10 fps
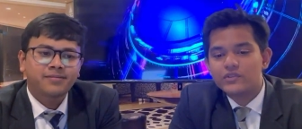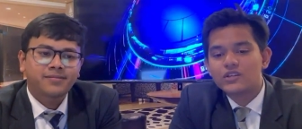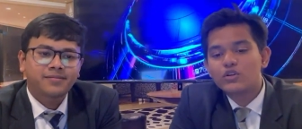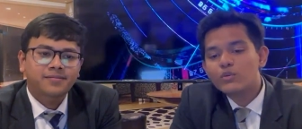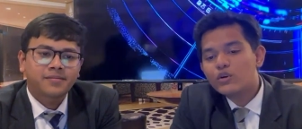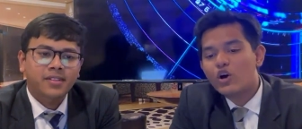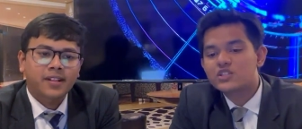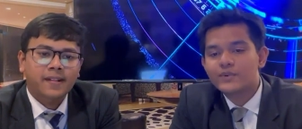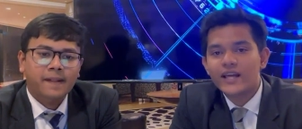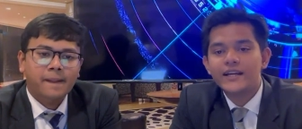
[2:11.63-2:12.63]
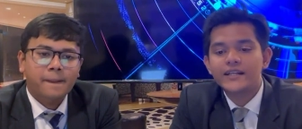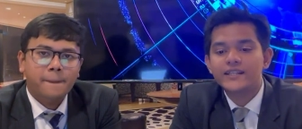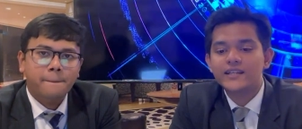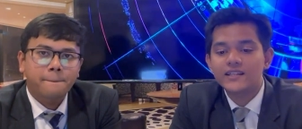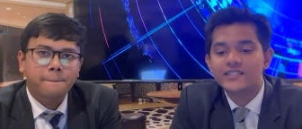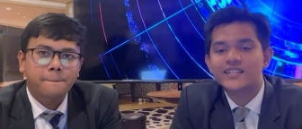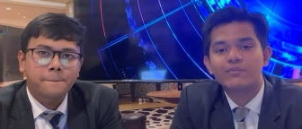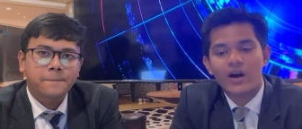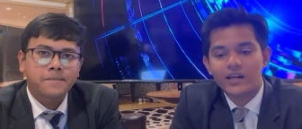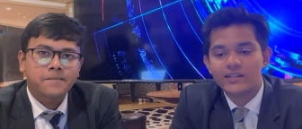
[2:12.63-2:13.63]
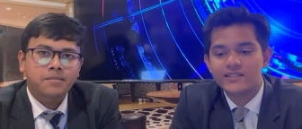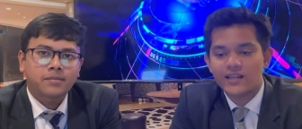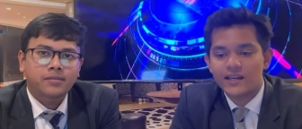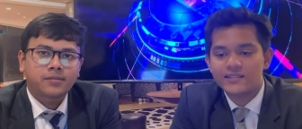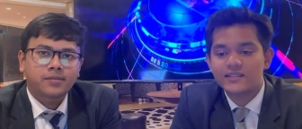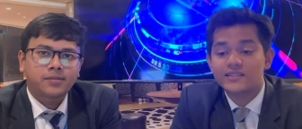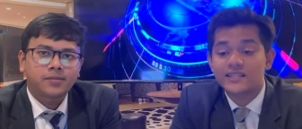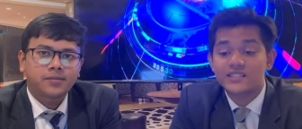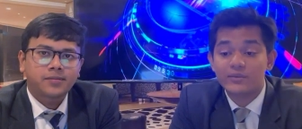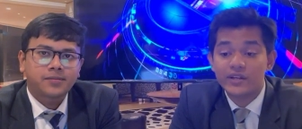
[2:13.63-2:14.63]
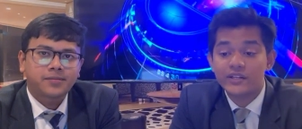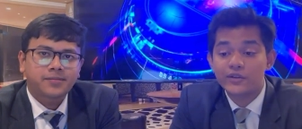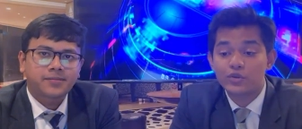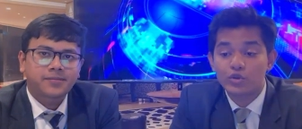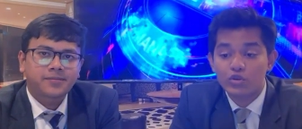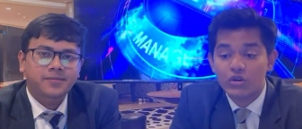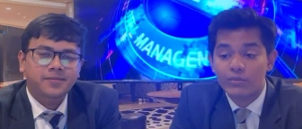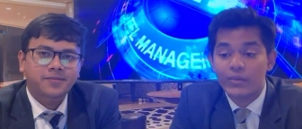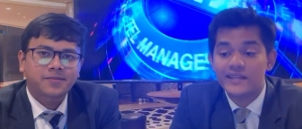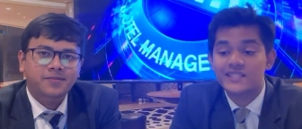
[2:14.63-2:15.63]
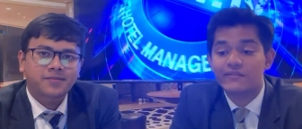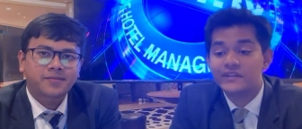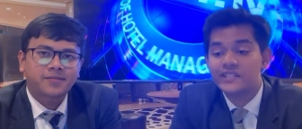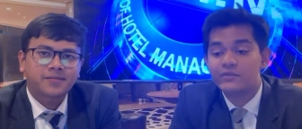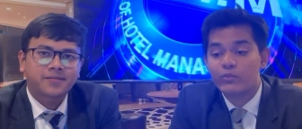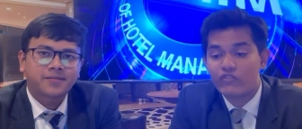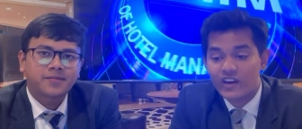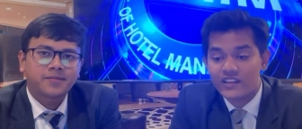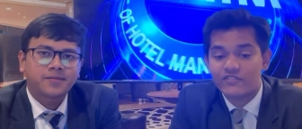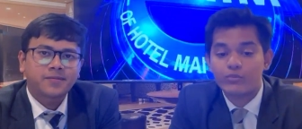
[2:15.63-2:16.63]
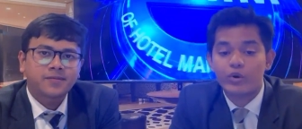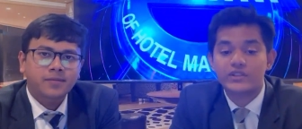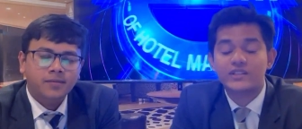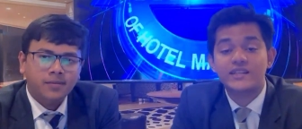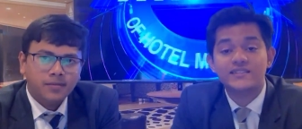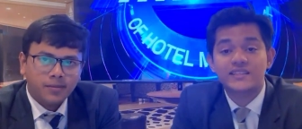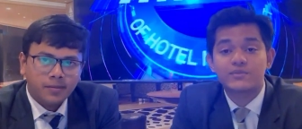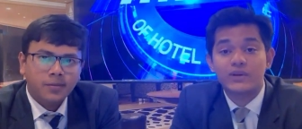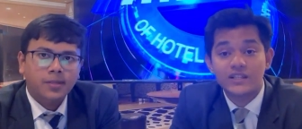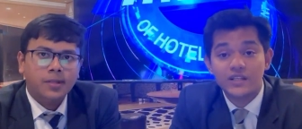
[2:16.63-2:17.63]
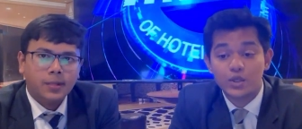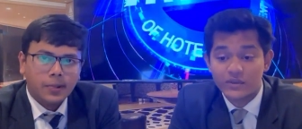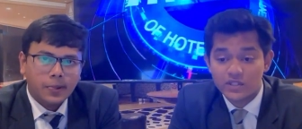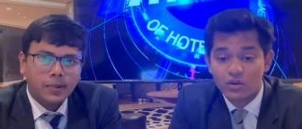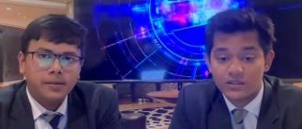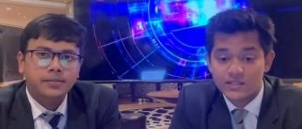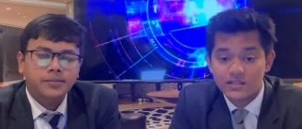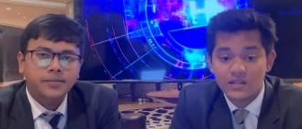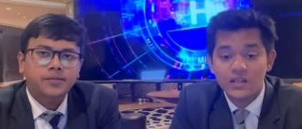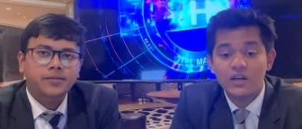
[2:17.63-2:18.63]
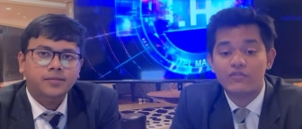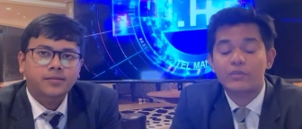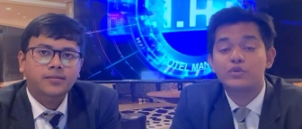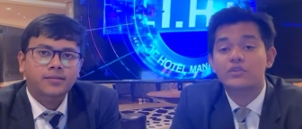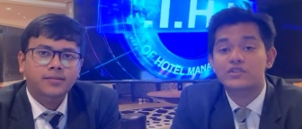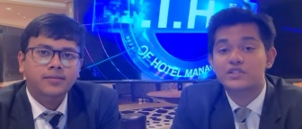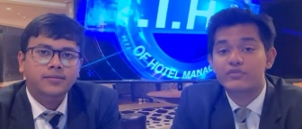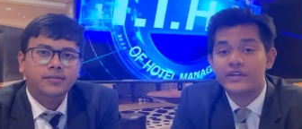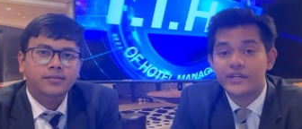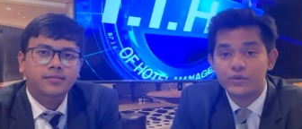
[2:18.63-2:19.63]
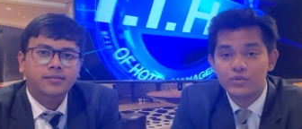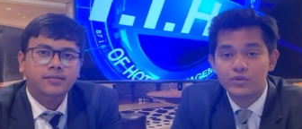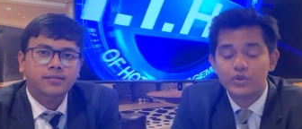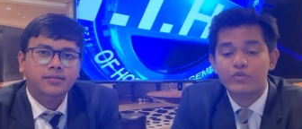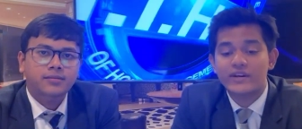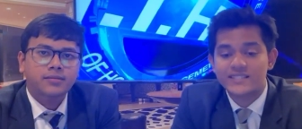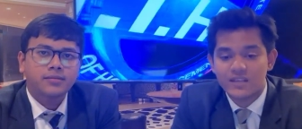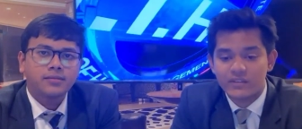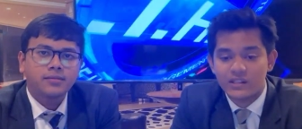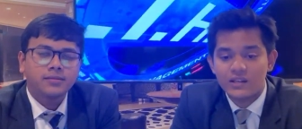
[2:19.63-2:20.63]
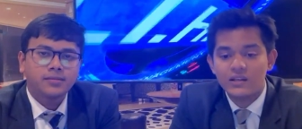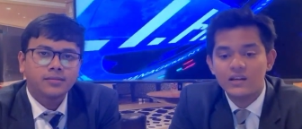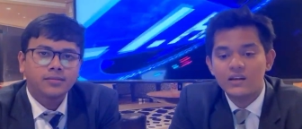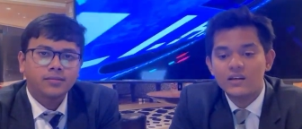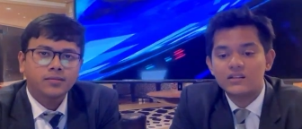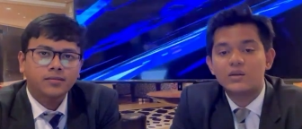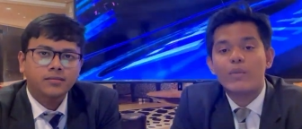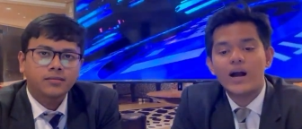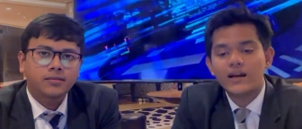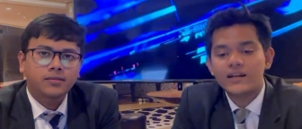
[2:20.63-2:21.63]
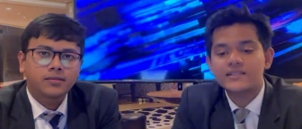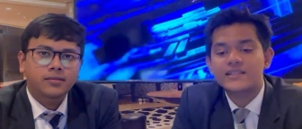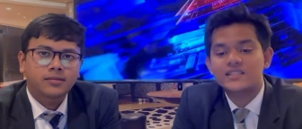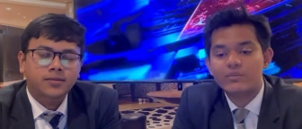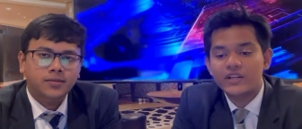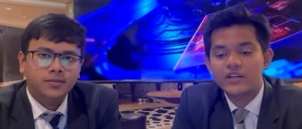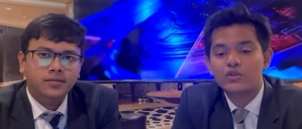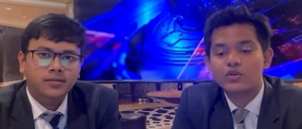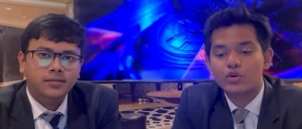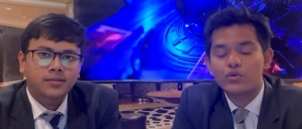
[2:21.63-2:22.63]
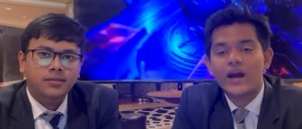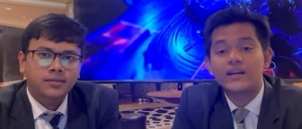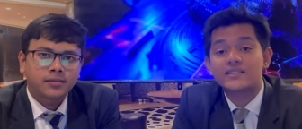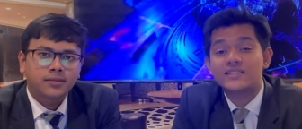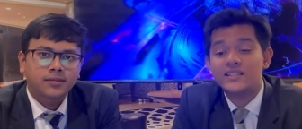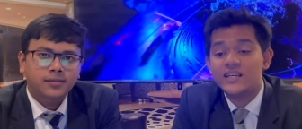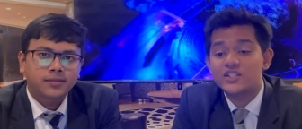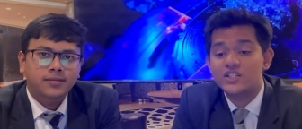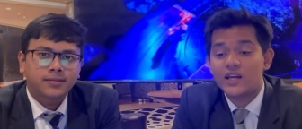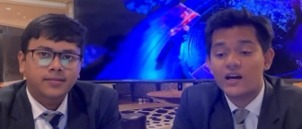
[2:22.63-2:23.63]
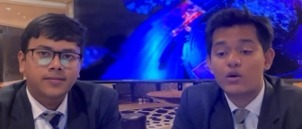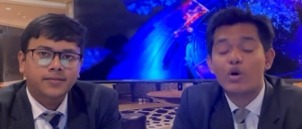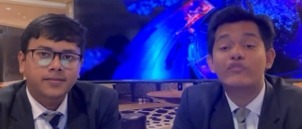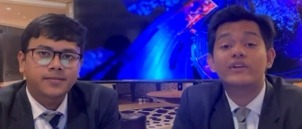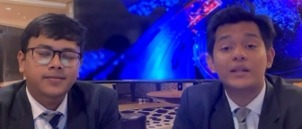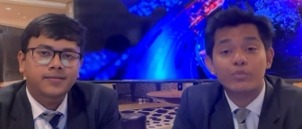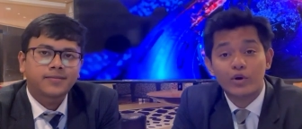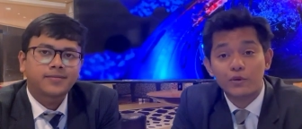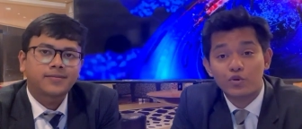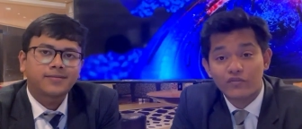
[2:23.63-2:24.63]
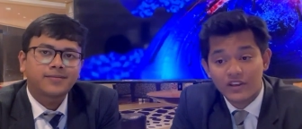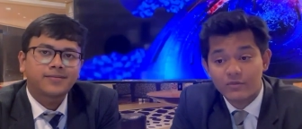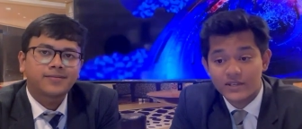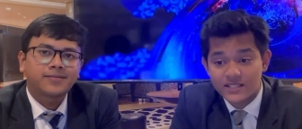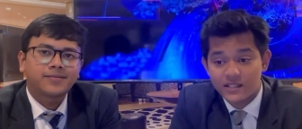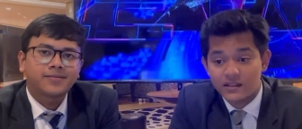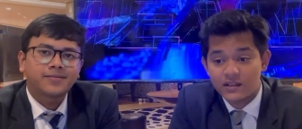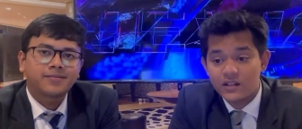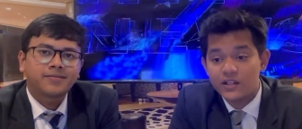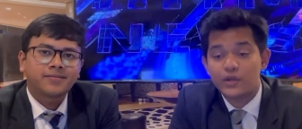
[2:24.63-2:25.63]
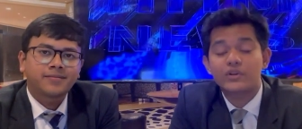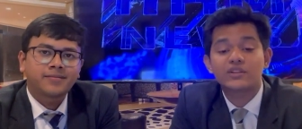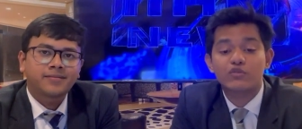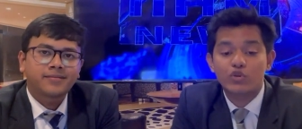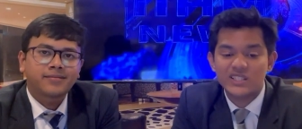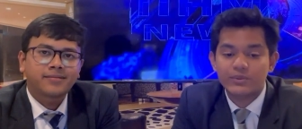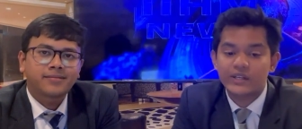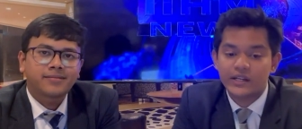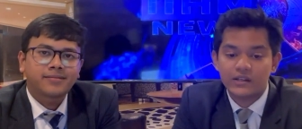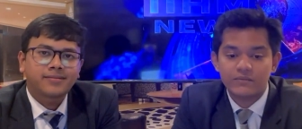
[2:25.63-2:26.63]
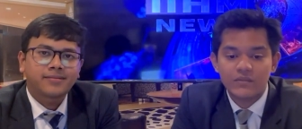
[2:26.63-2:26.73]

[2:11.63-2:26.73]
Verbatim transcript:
Speaker 1: the global hospitality real estate market size is estimated to grow up by 75.36 billion US dollars from 2022 to 27. The market is estimated to grow at a CAGR of 12.25% during the forecast period.